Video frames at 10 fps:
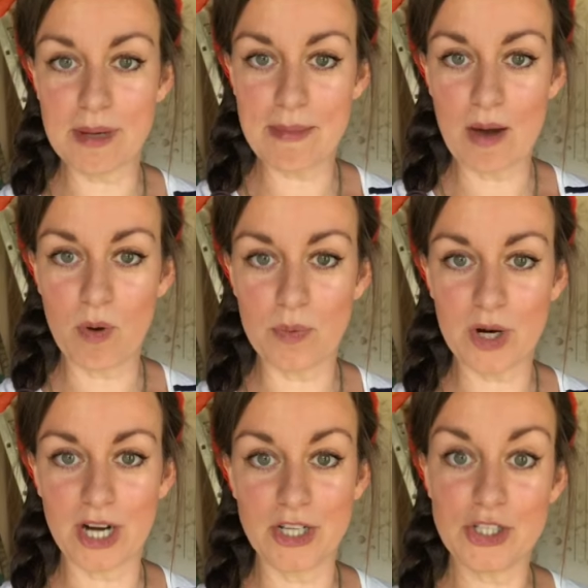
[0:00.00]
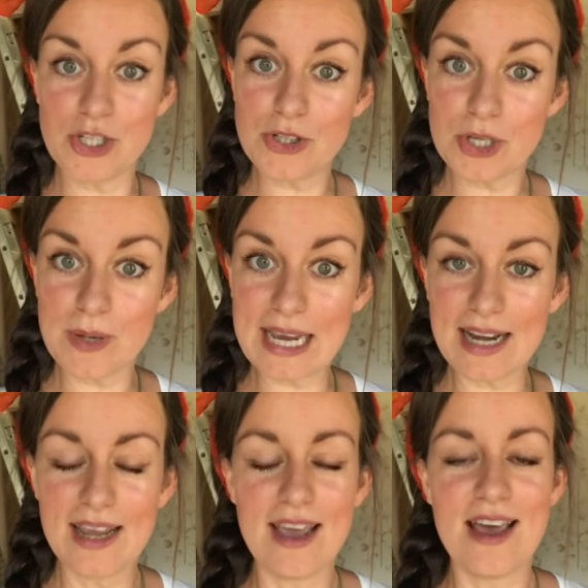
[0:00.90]
about what we're gonna do to it.
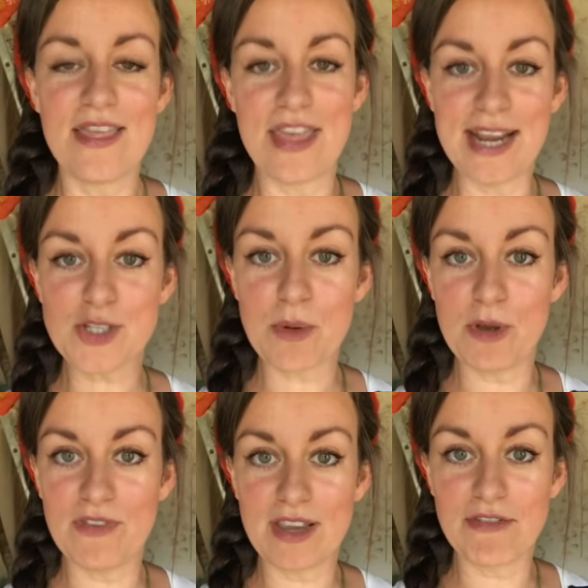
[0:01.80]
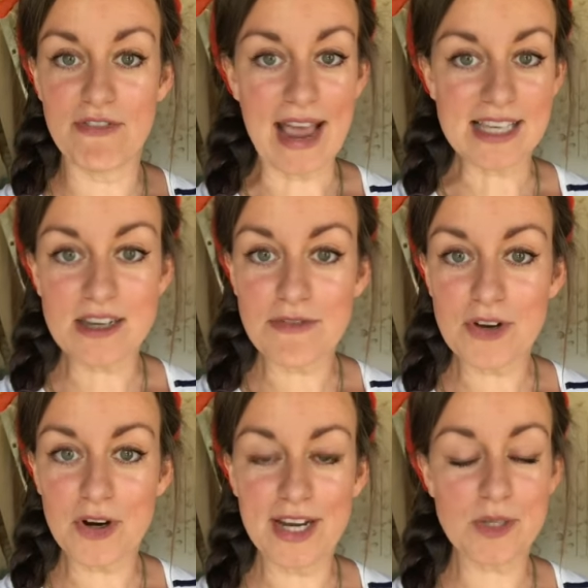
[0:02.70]
Things are moving fast and
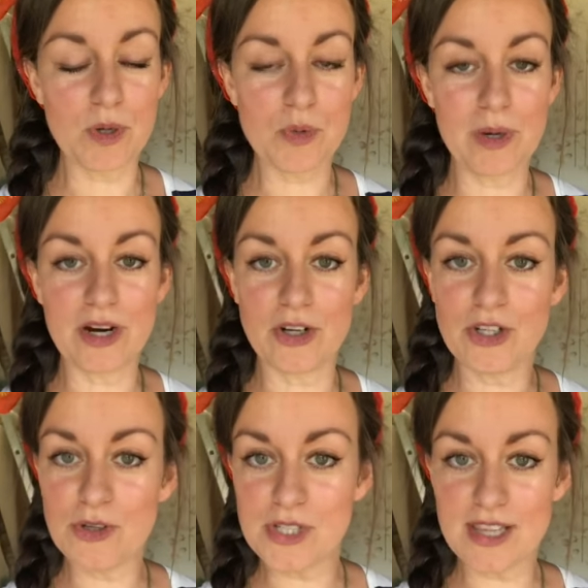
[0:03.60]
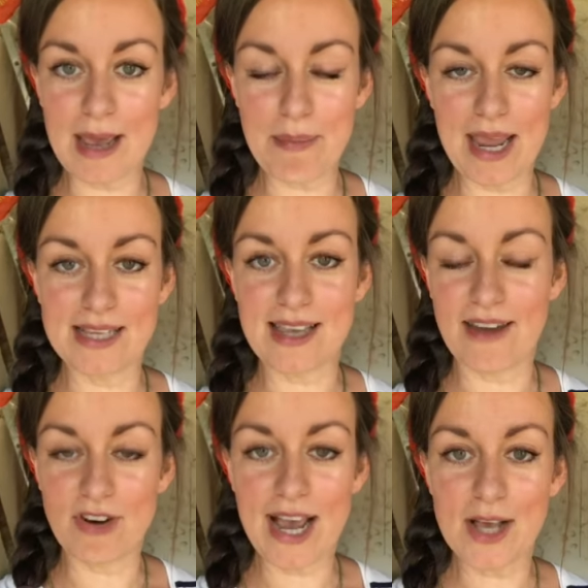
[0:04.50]
furious, which we are used to that pace.
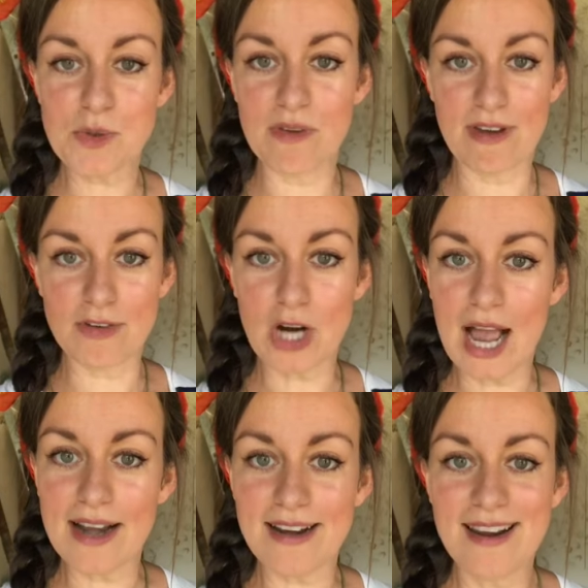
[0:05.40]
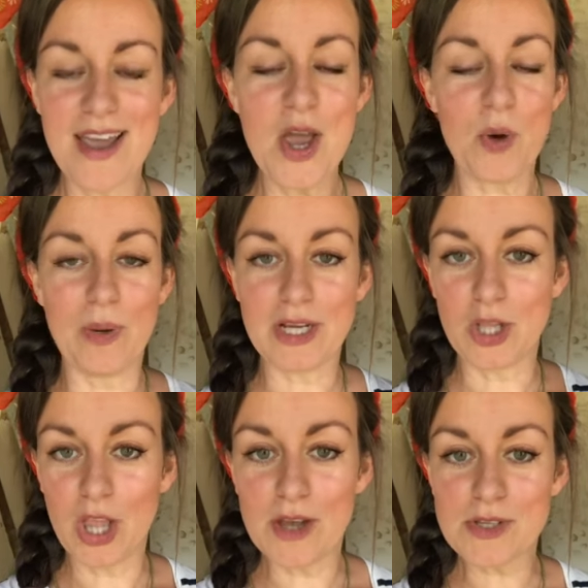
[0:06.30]
Every house we've ever gotten, we
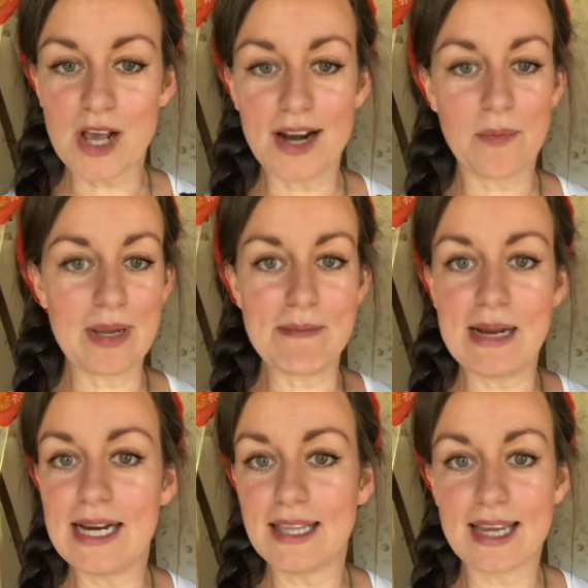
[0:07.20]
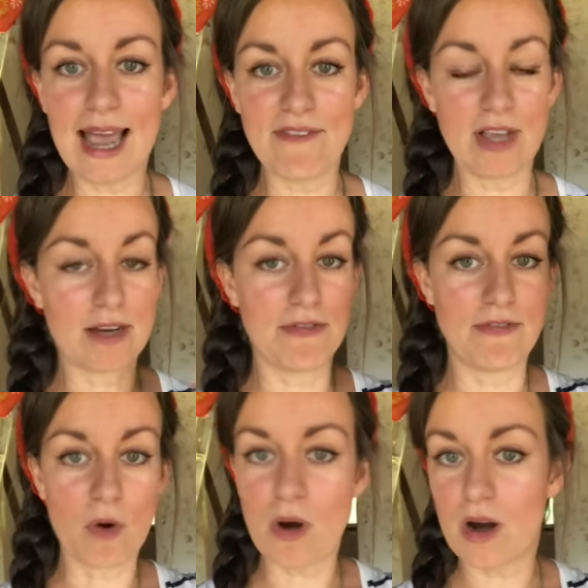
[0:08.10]
close on it. We immediately have like a
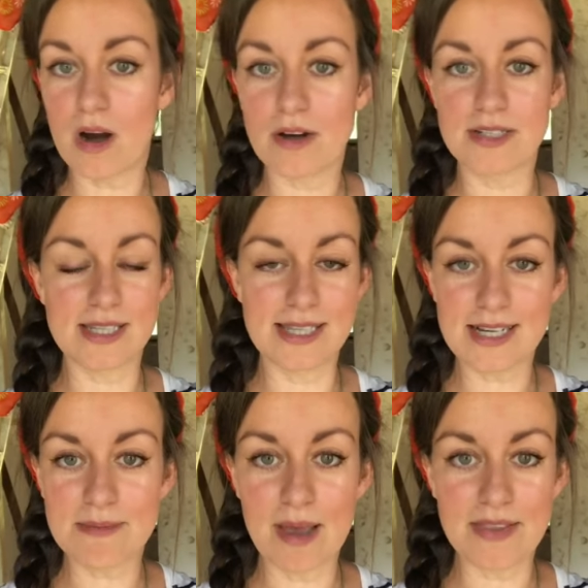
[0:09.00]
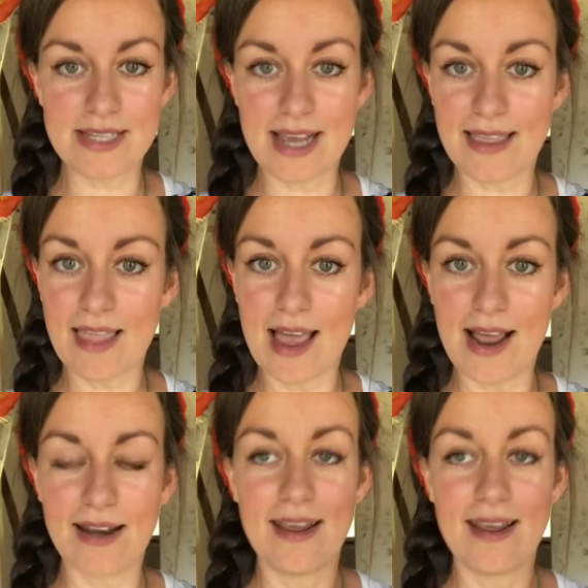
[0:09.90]
four to six month deadline.